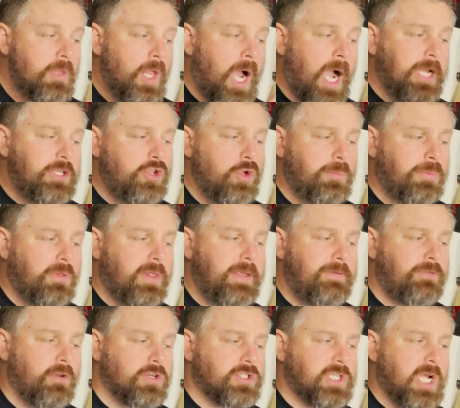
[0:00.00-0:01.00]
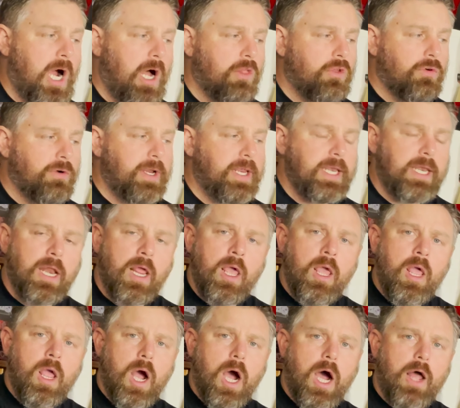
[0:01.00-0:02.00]
I do believe there's coloring,
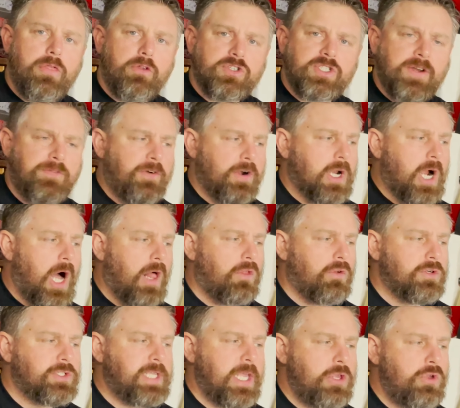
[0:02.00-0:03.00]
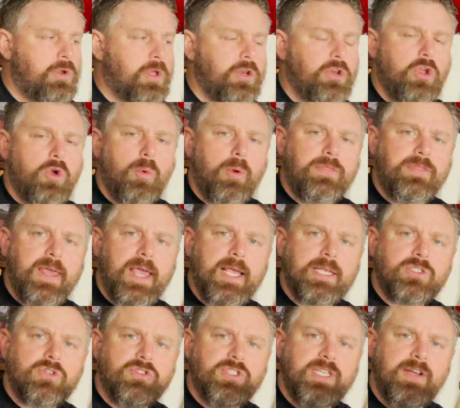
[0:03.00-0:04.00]
there's different colors that you can do with
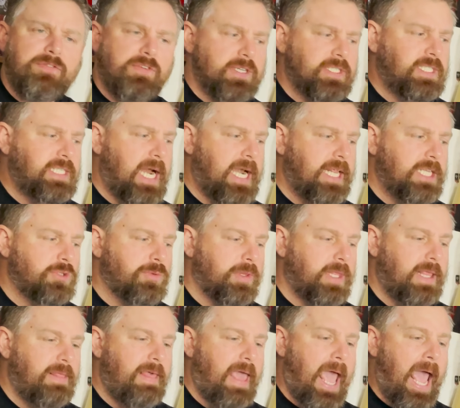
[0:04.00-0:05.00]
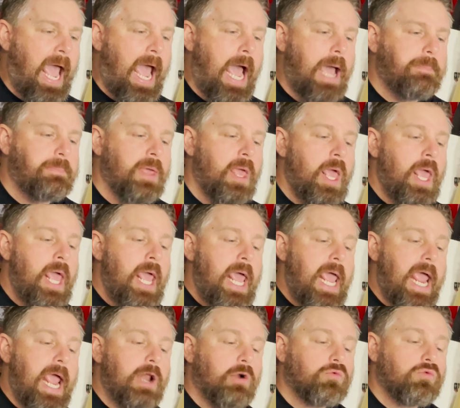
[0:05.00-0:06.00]
this, there's different settings within the app,
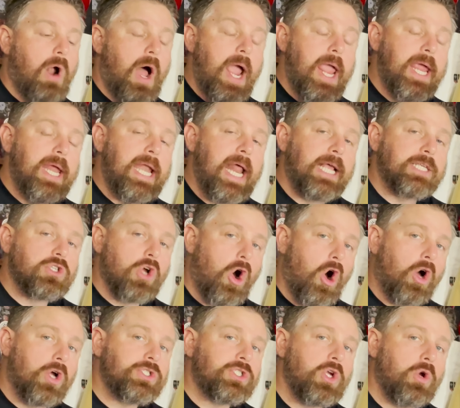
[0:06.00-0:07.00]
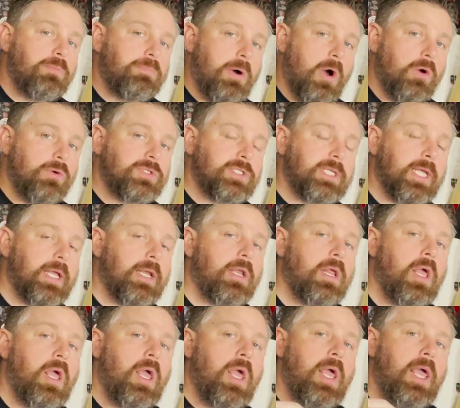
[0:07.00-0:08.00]
and Ryan has also posted
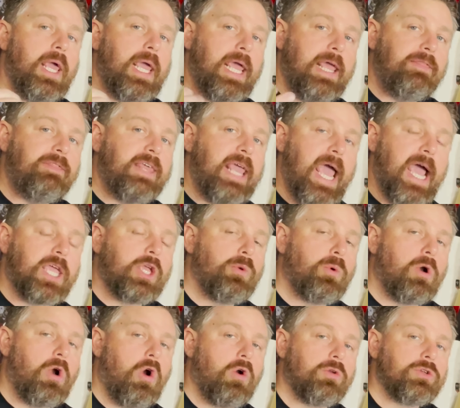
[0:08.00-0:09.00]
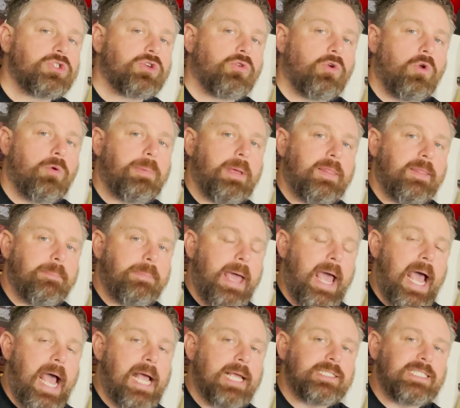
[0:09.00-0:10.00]
in the AccuAir Owners Group in the
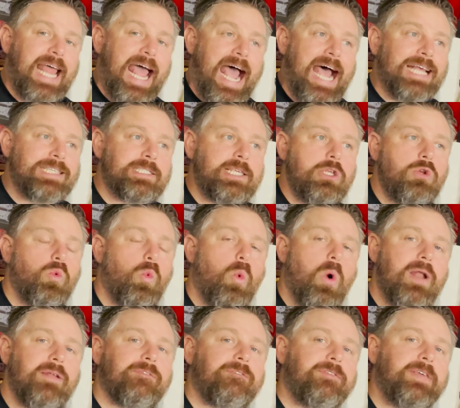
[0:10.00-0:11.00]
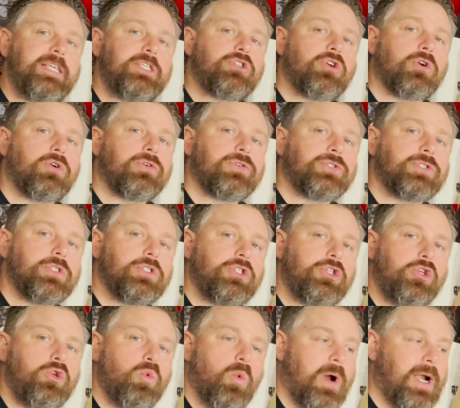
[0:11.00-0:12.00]
past asking what features
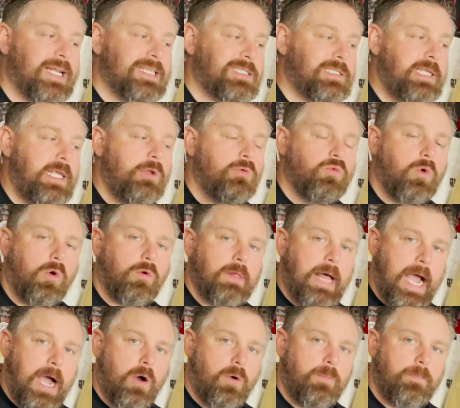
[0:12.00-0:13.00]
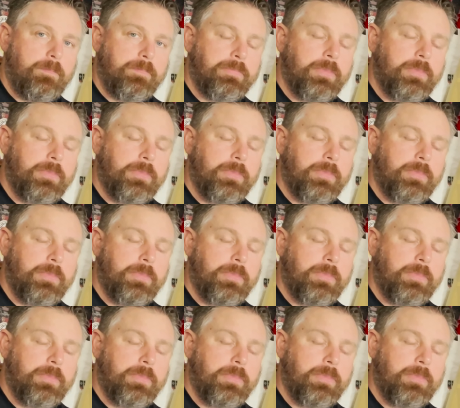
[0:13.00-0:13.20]
do you want to see roll out.